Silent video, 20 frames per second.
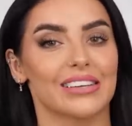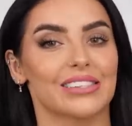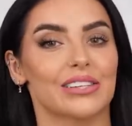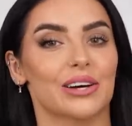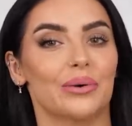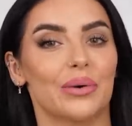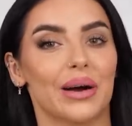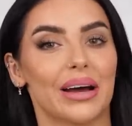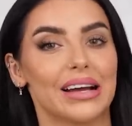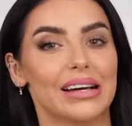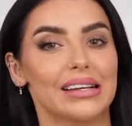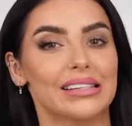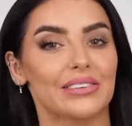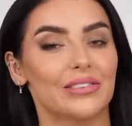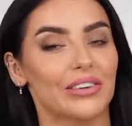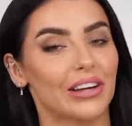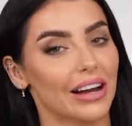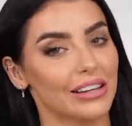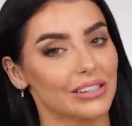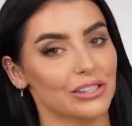As always,
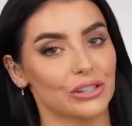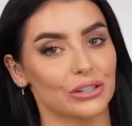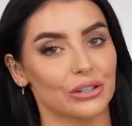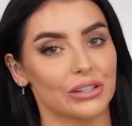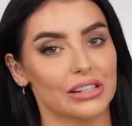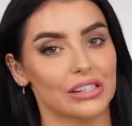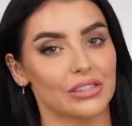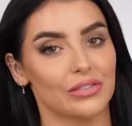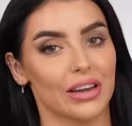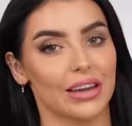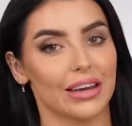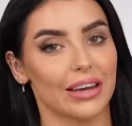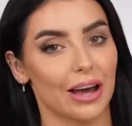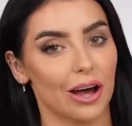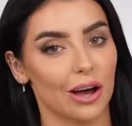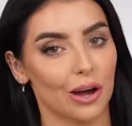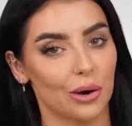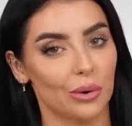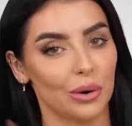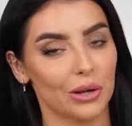if you guys enjoyed this
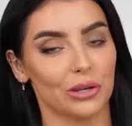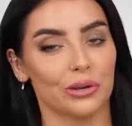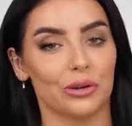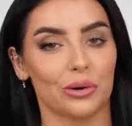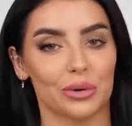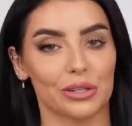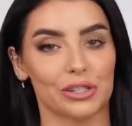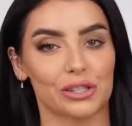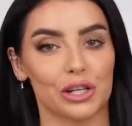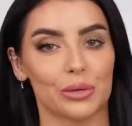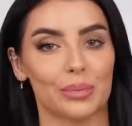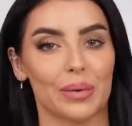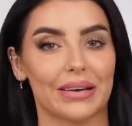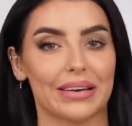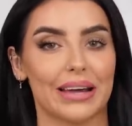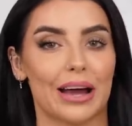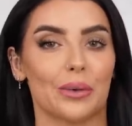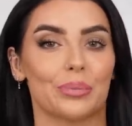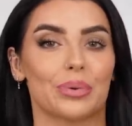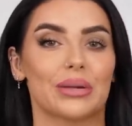video, you know what to do by
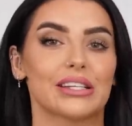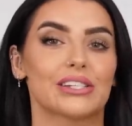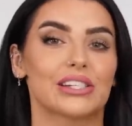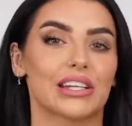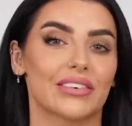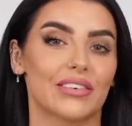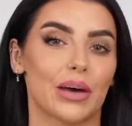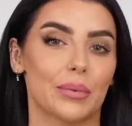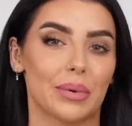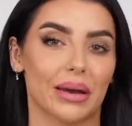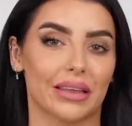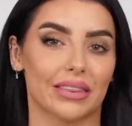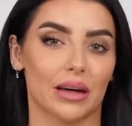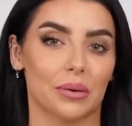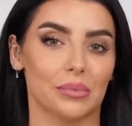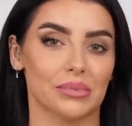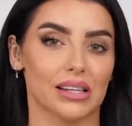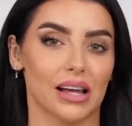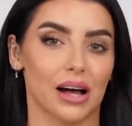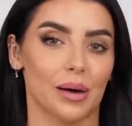now. Please do give it a big
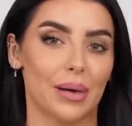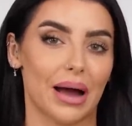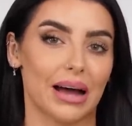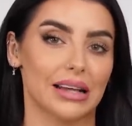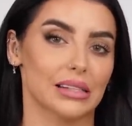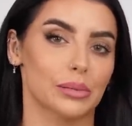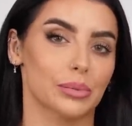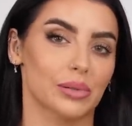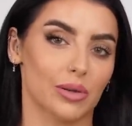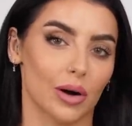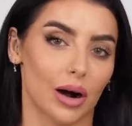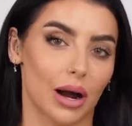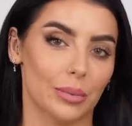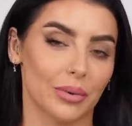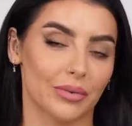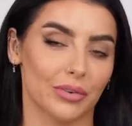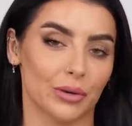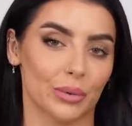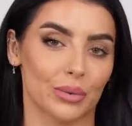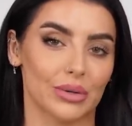thumbs up and subscribe
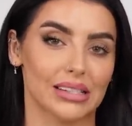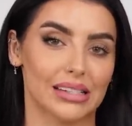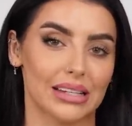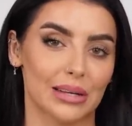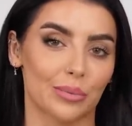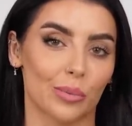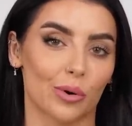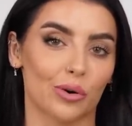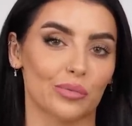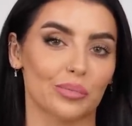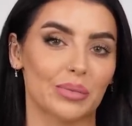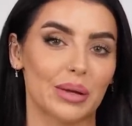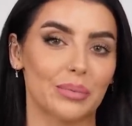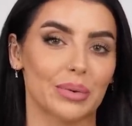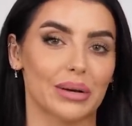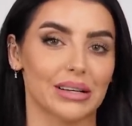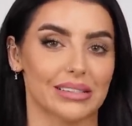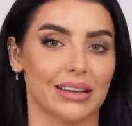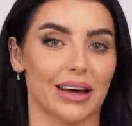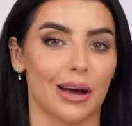if you do want to see more of me
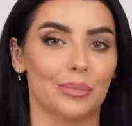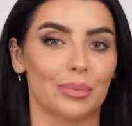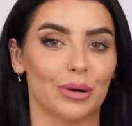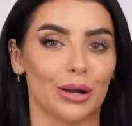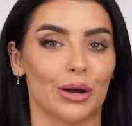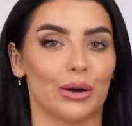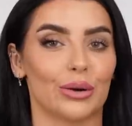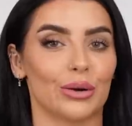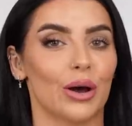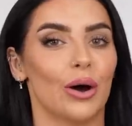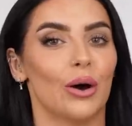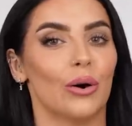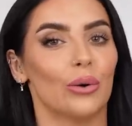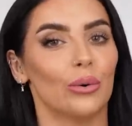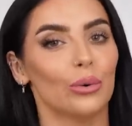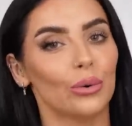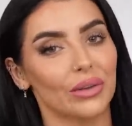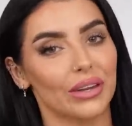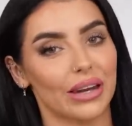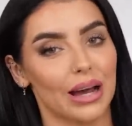because I upload
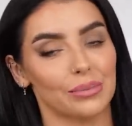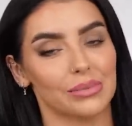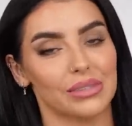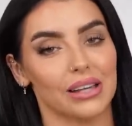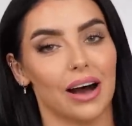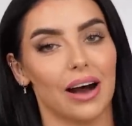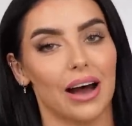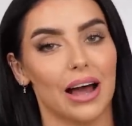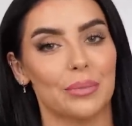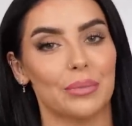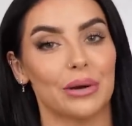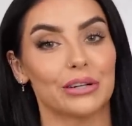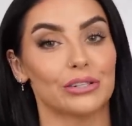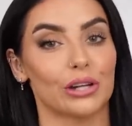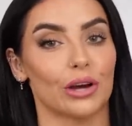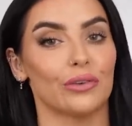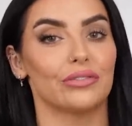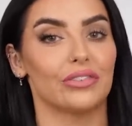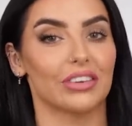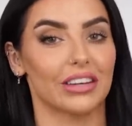all the damn time. And
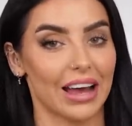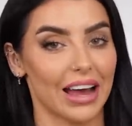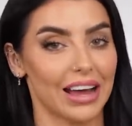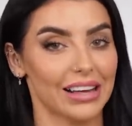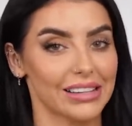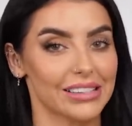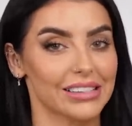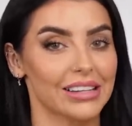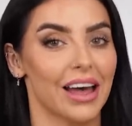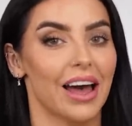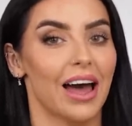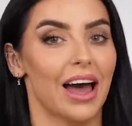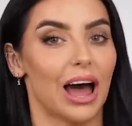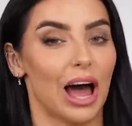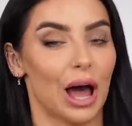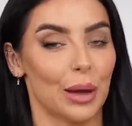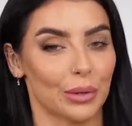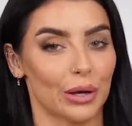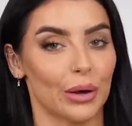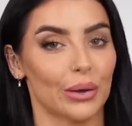don't forget,
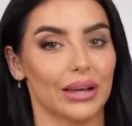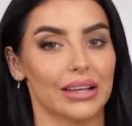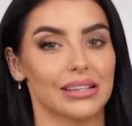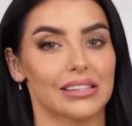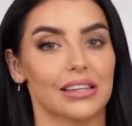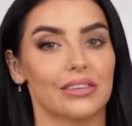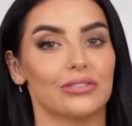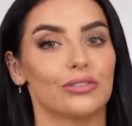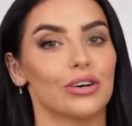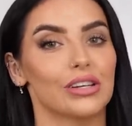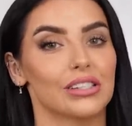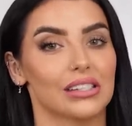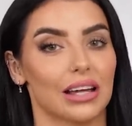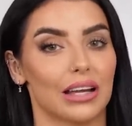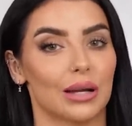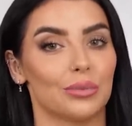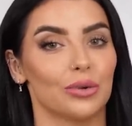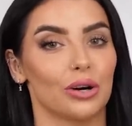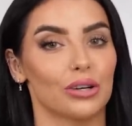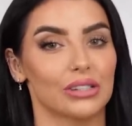I'm going into the Foot
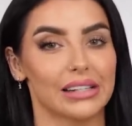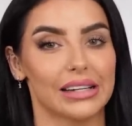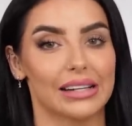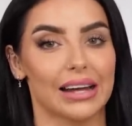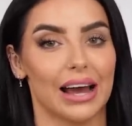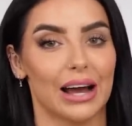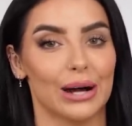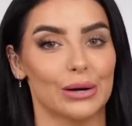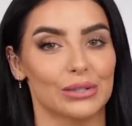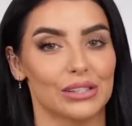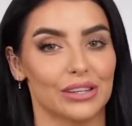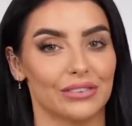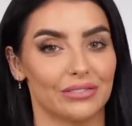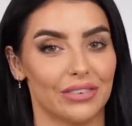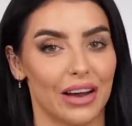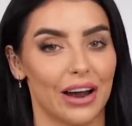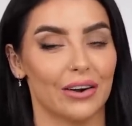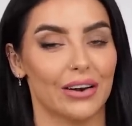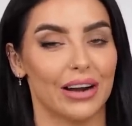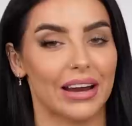Asylum locked in house
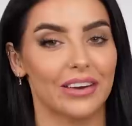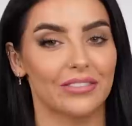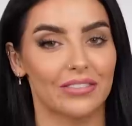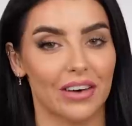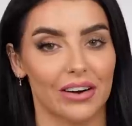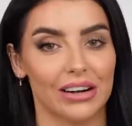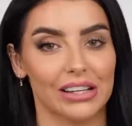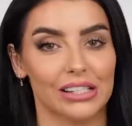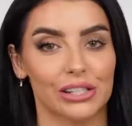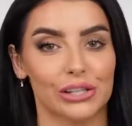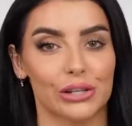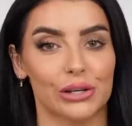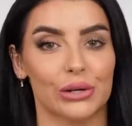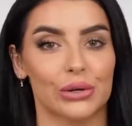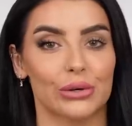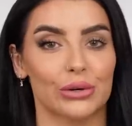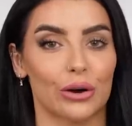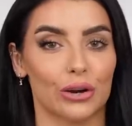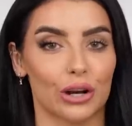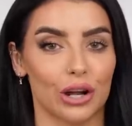very, very
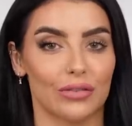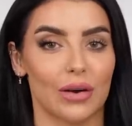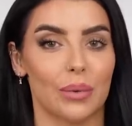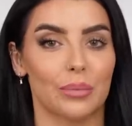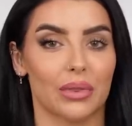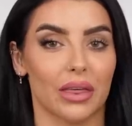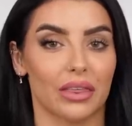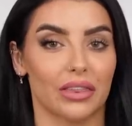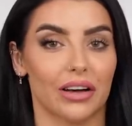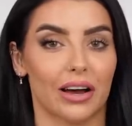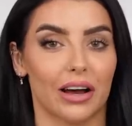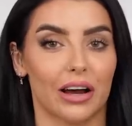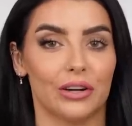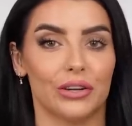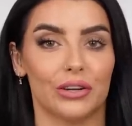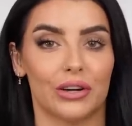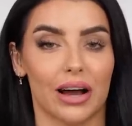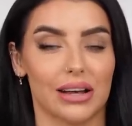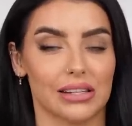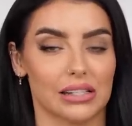soon on November the
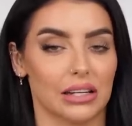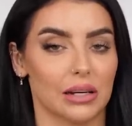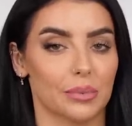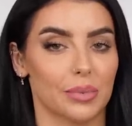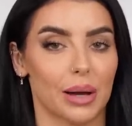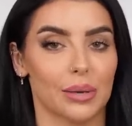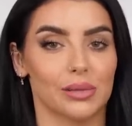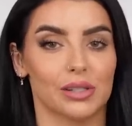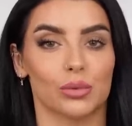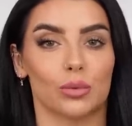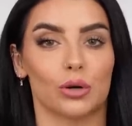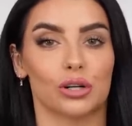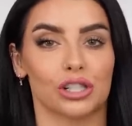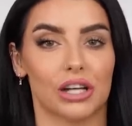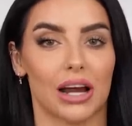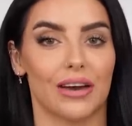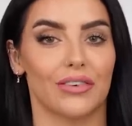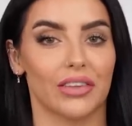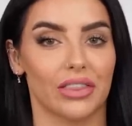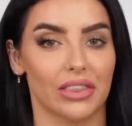3rd. You guys are gonna be able to watch
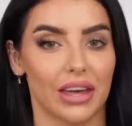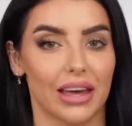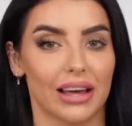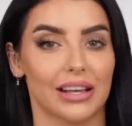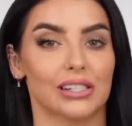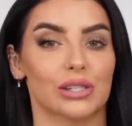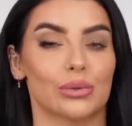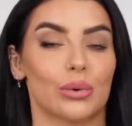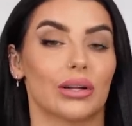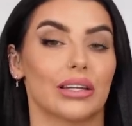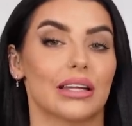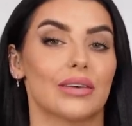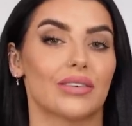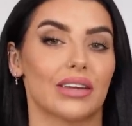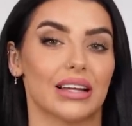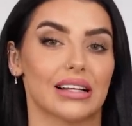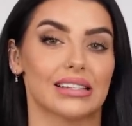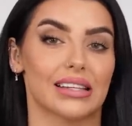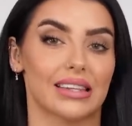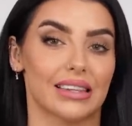everything, so I'll leave a
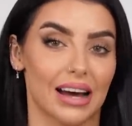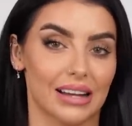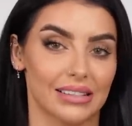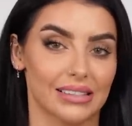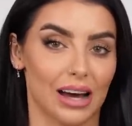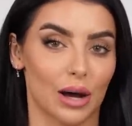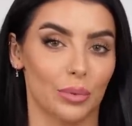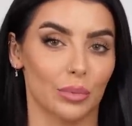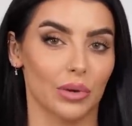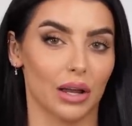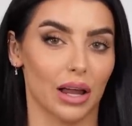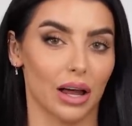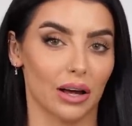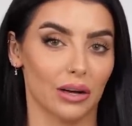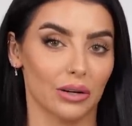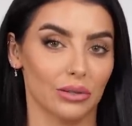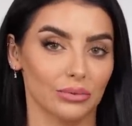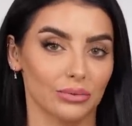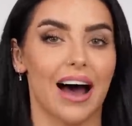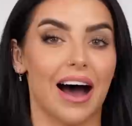link to that down
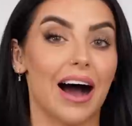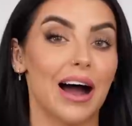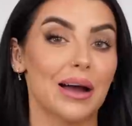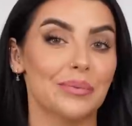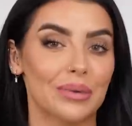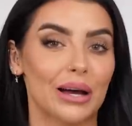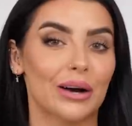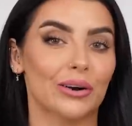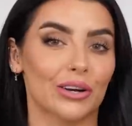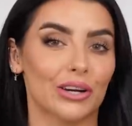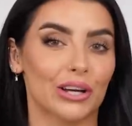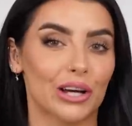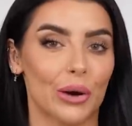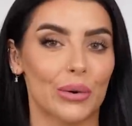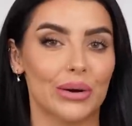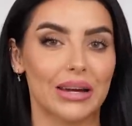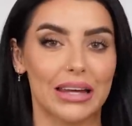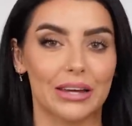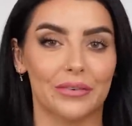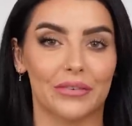below. I'm now gonna
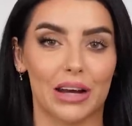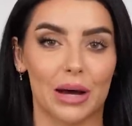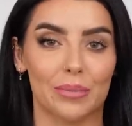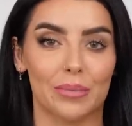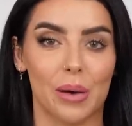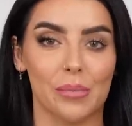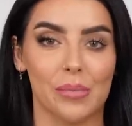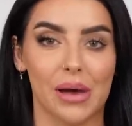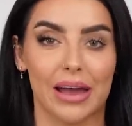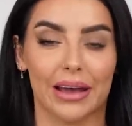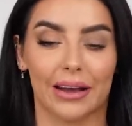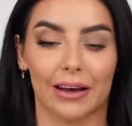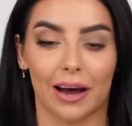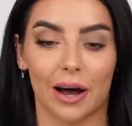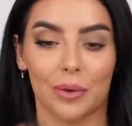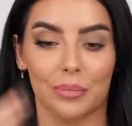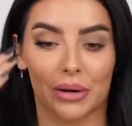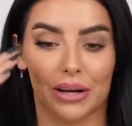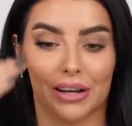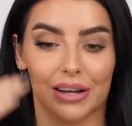go and even up my
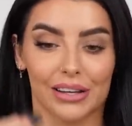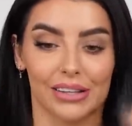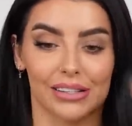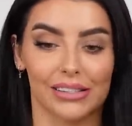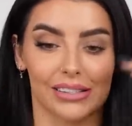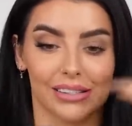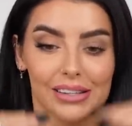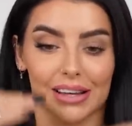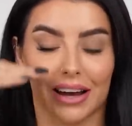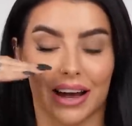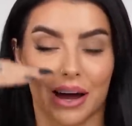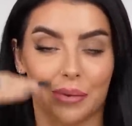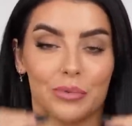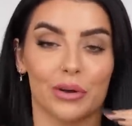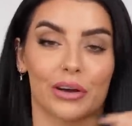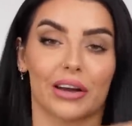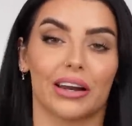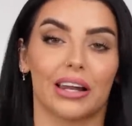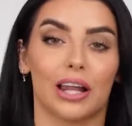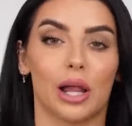makeup because I'm
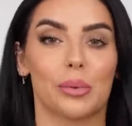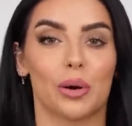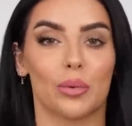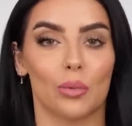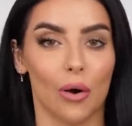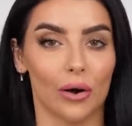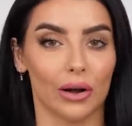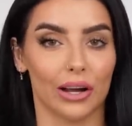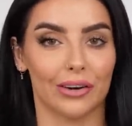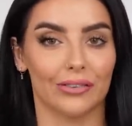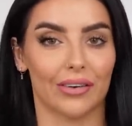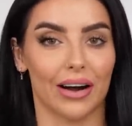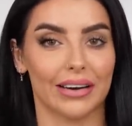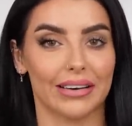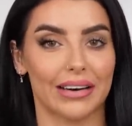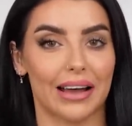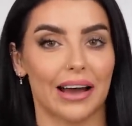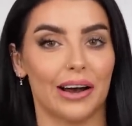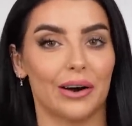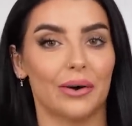looking a little bit wonky right
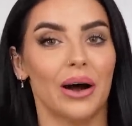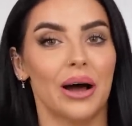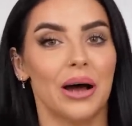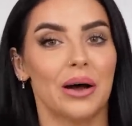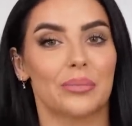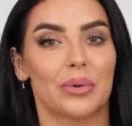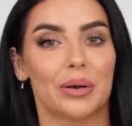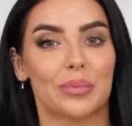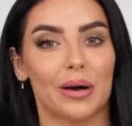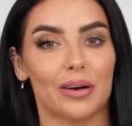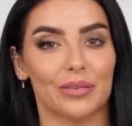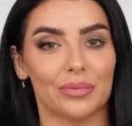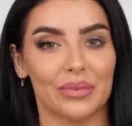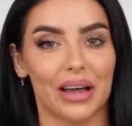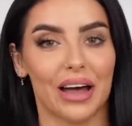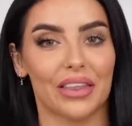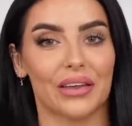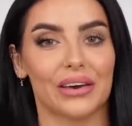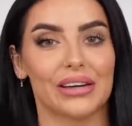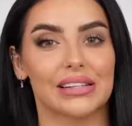now. But apart from
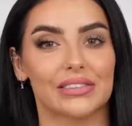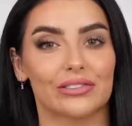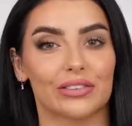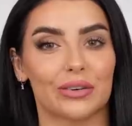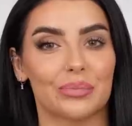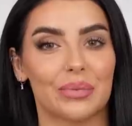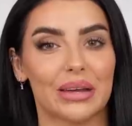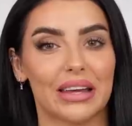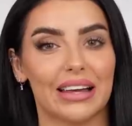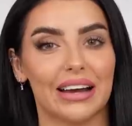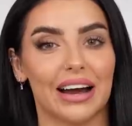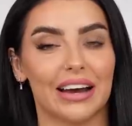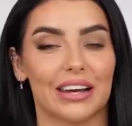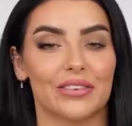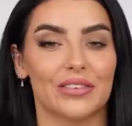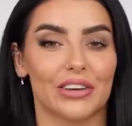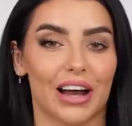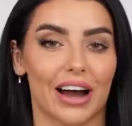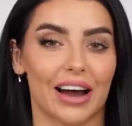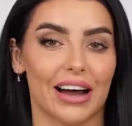that, that is it from me. I
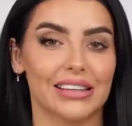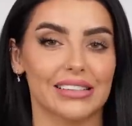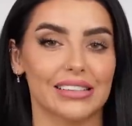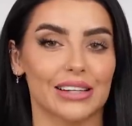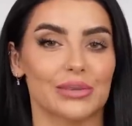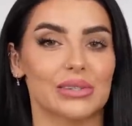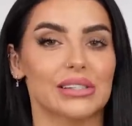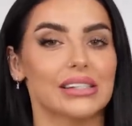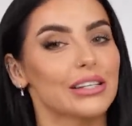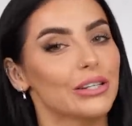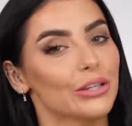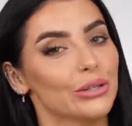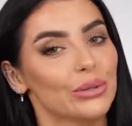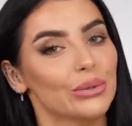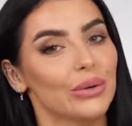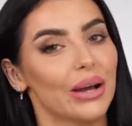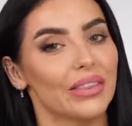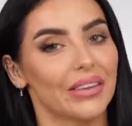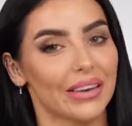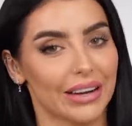love you guys and I'll see
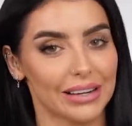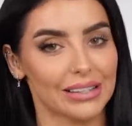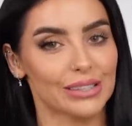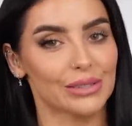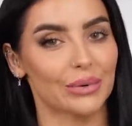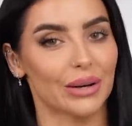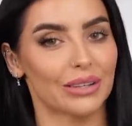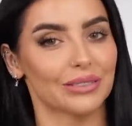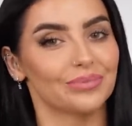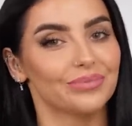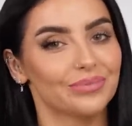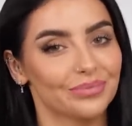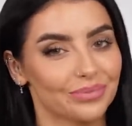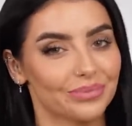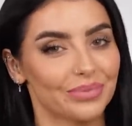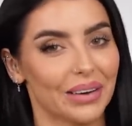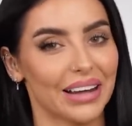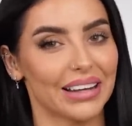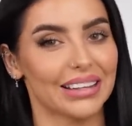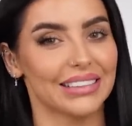you in the next one.
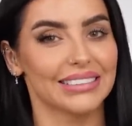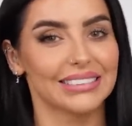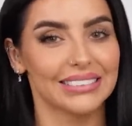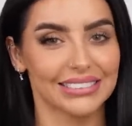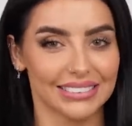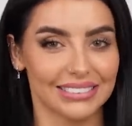Bye.